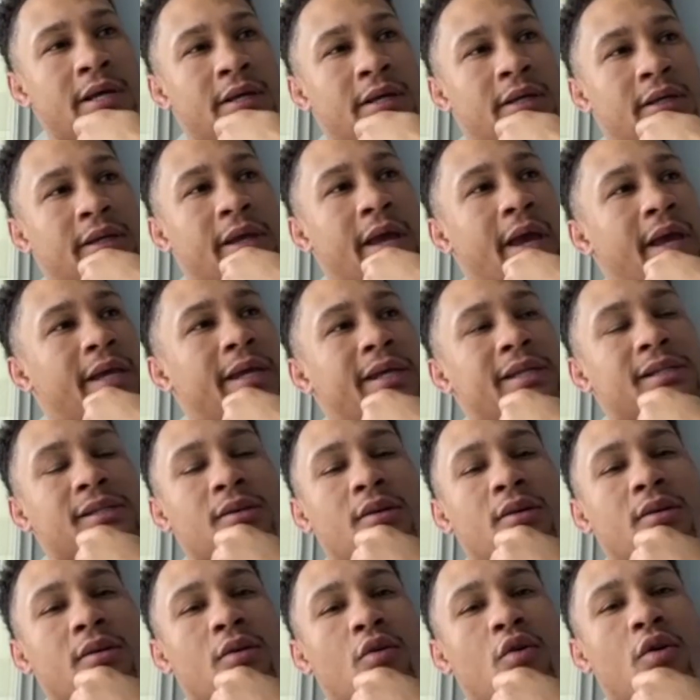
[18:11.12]
Yeah, he's
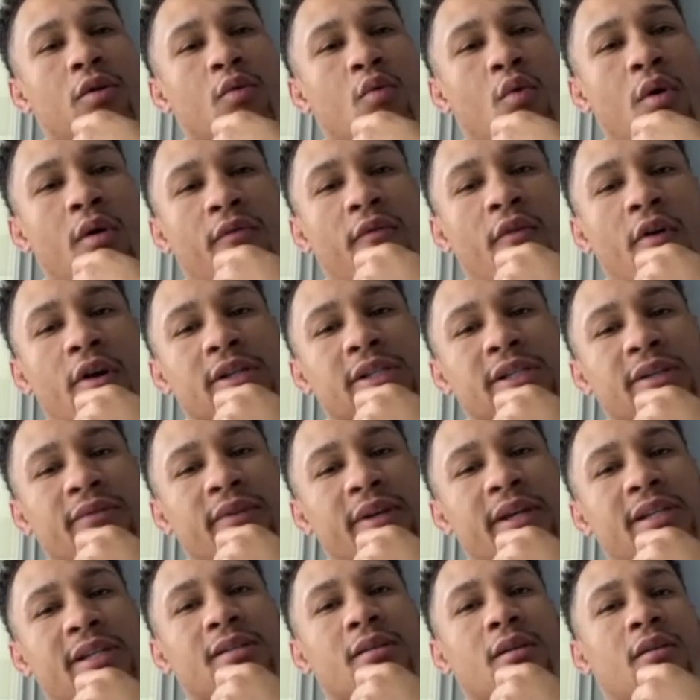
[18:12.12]
going to go to one forty-seven.
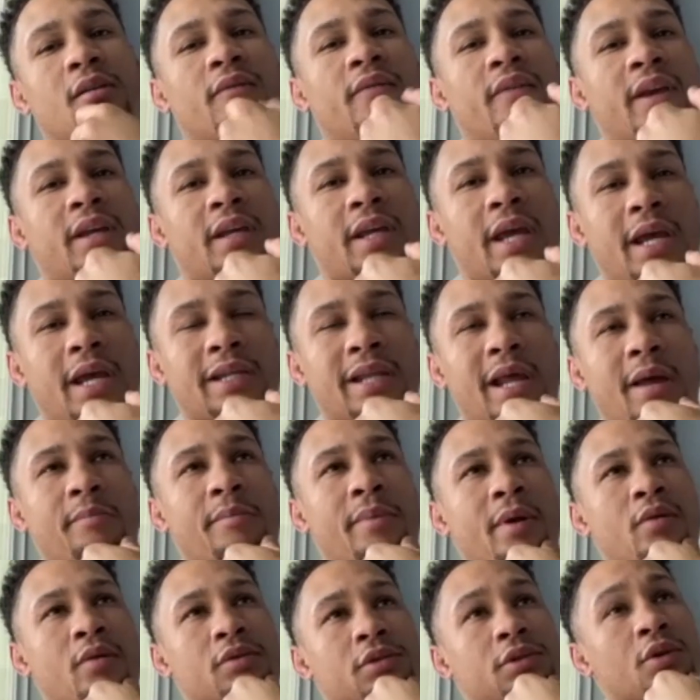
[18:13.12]
He's going to vacate that
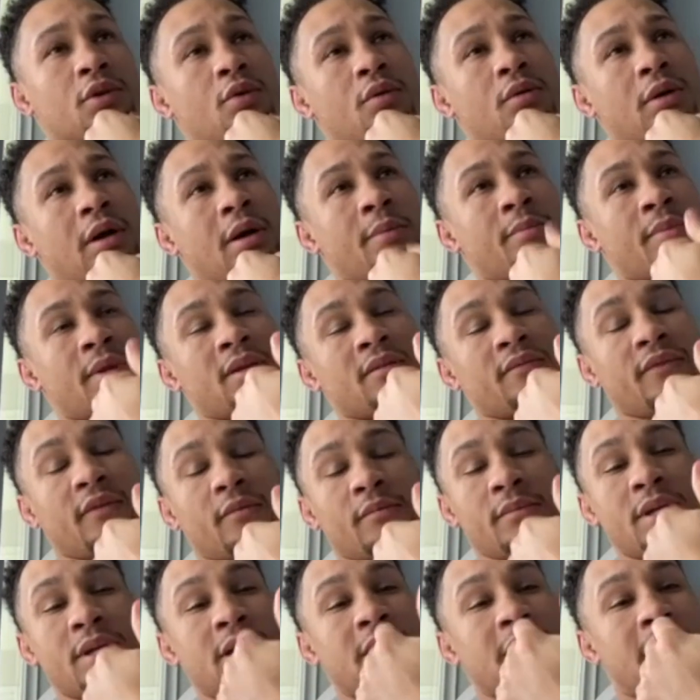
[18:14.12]
belt. So, I mean, for
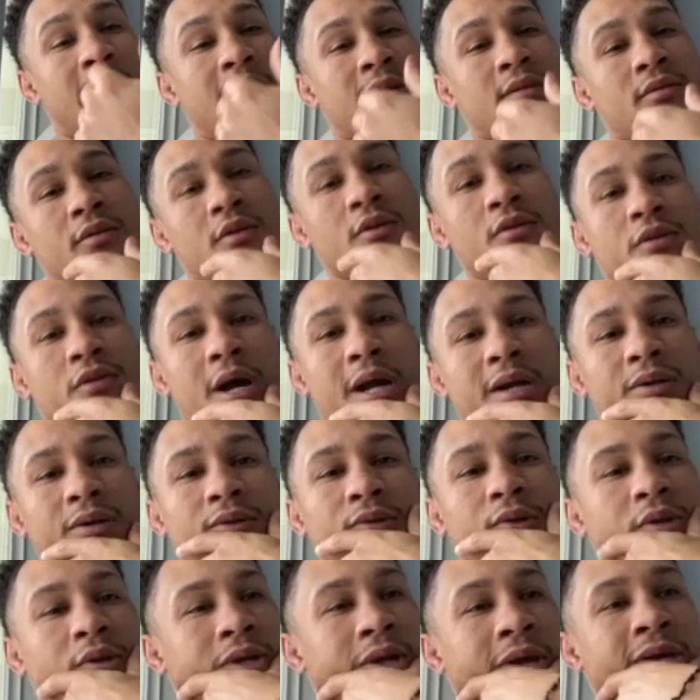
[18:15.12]
me, I don't know. I
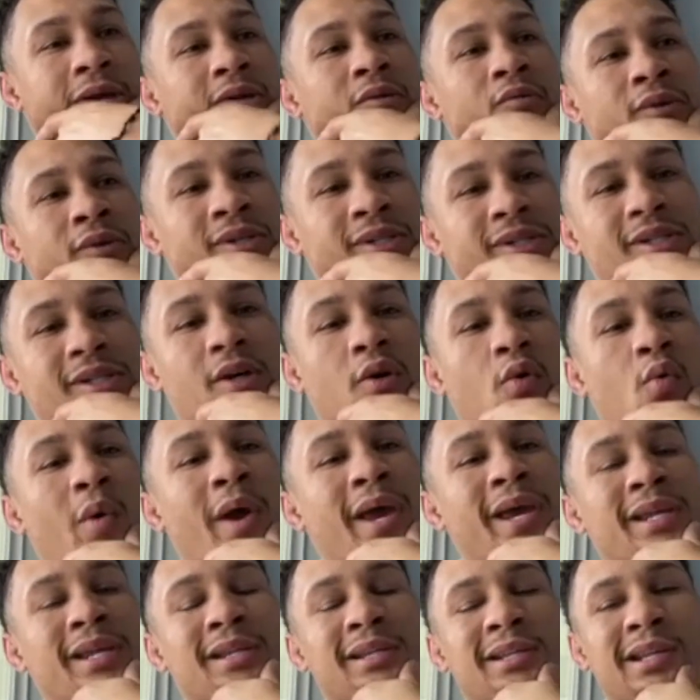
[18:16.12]
don't know yet. We're still
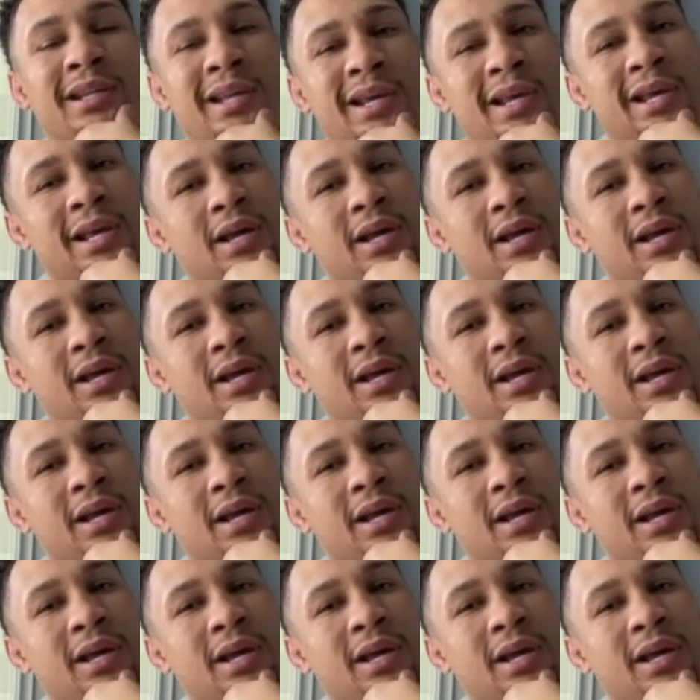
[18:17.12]
waiting.